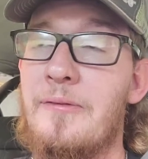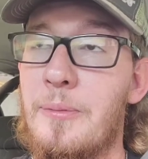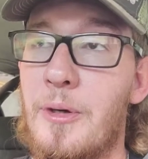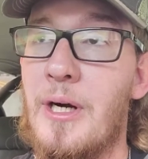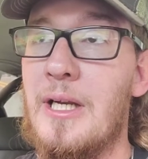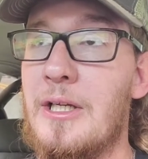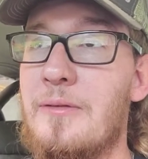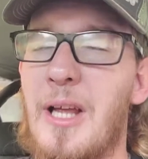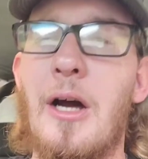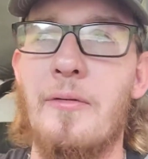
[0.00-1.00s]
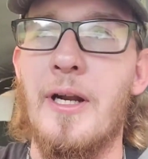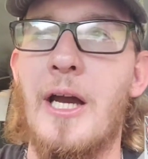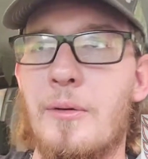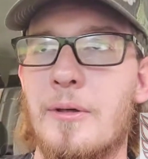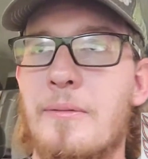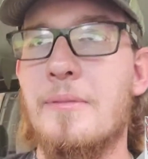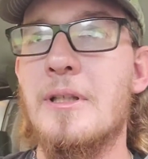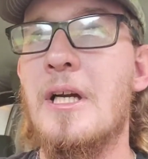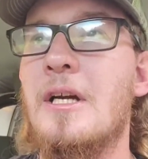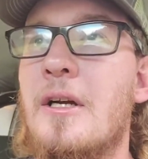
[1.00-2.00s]
from where I live, a little over an hour.
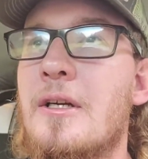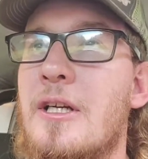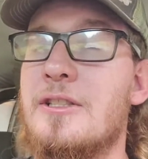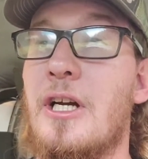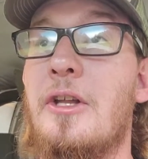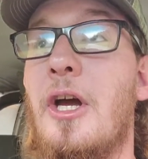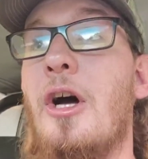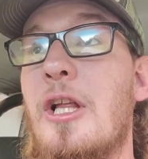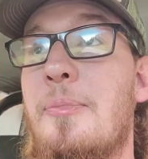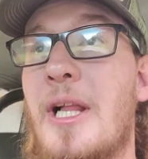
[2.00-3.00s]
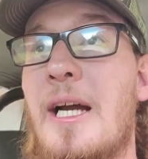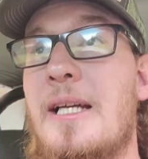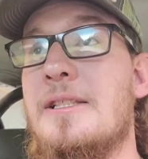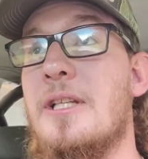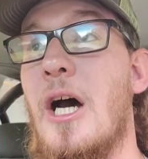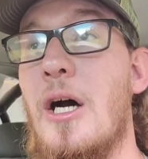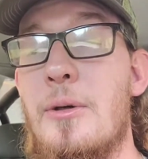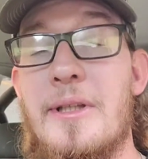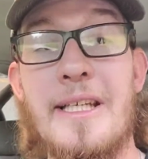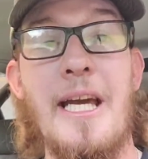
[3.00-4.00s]
Because they're the only place, the
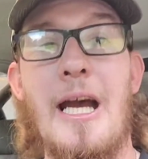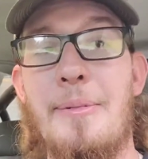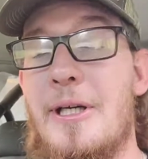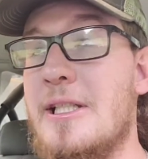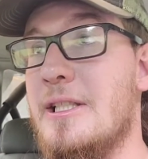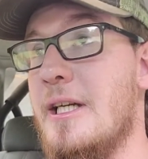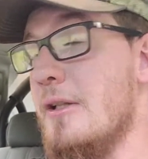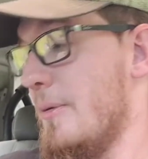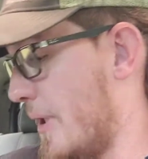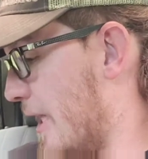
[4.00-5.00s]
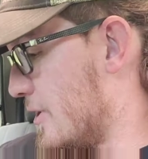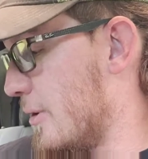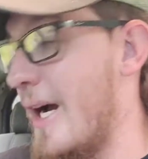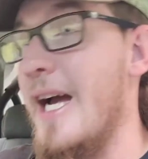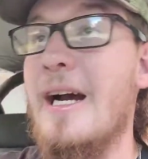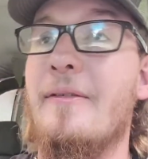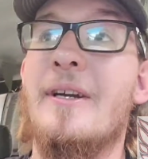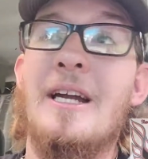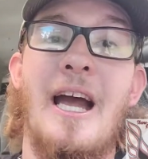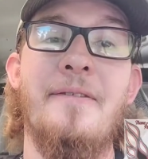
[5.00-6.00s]
Oakley Napa is the only place to have
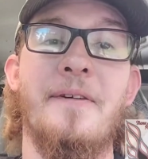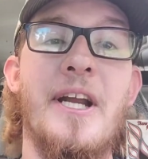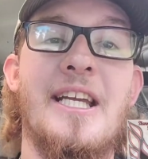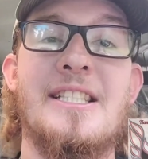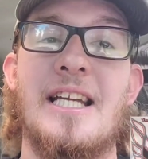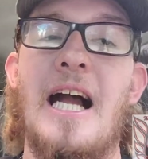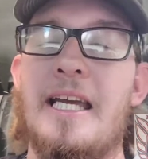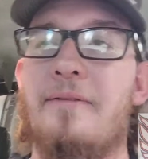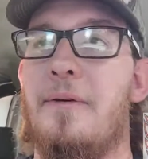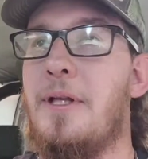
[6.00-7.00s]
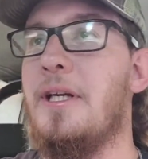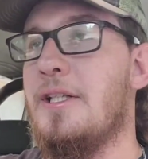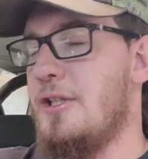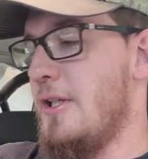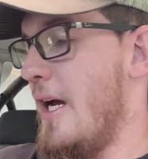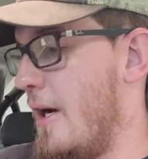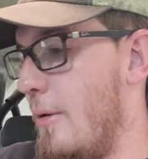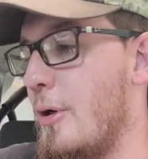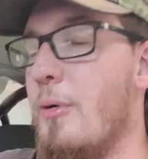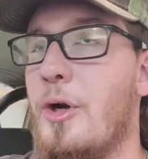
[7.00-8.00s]
a freaking socket for this. Now
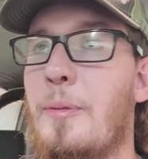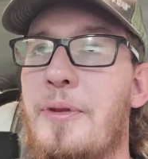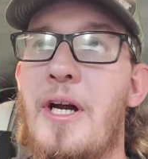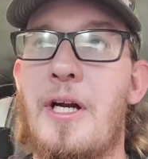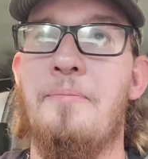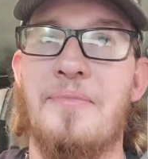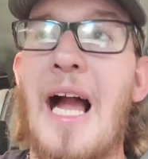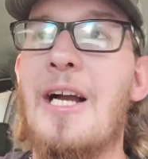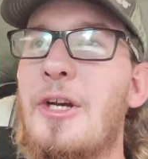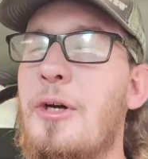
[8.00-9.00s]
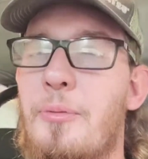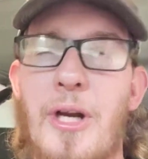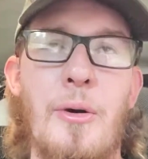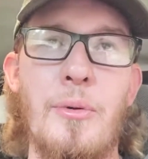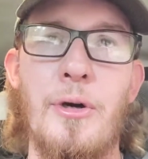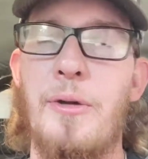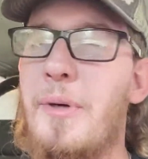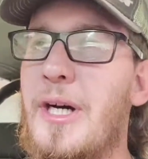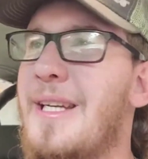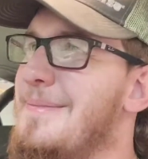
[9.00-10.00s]
I'm going up there. I could rent one,
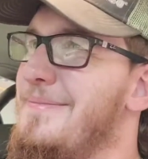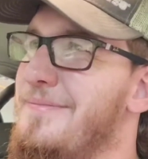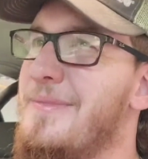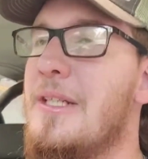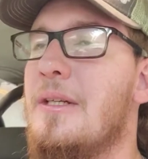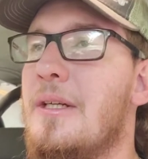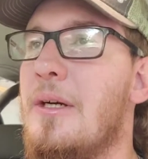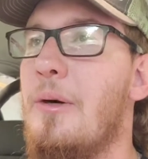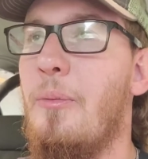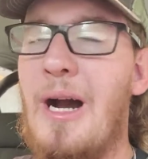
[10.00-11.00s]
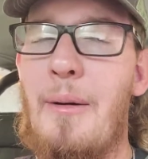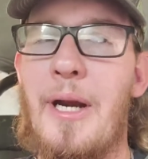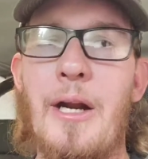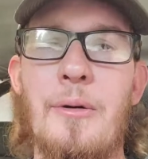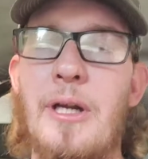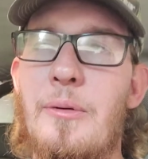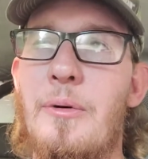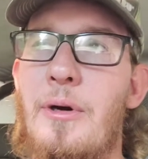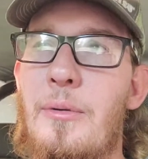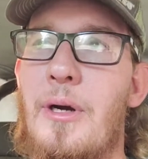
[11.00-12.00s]
but why would I rent
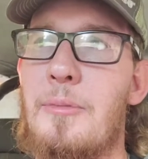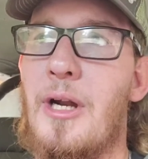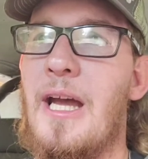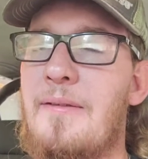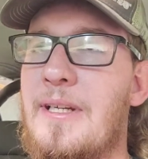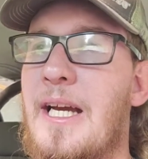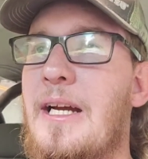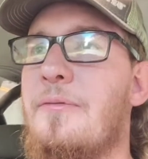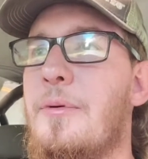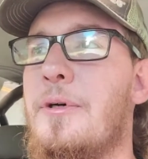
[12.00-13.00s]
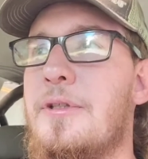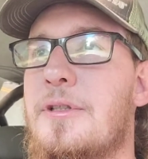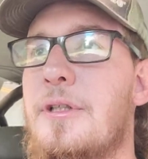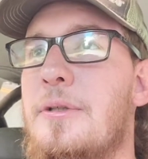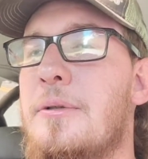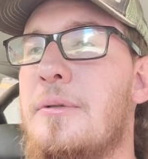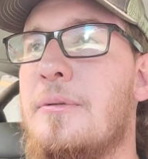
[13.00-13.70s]
one when I'm going to have one to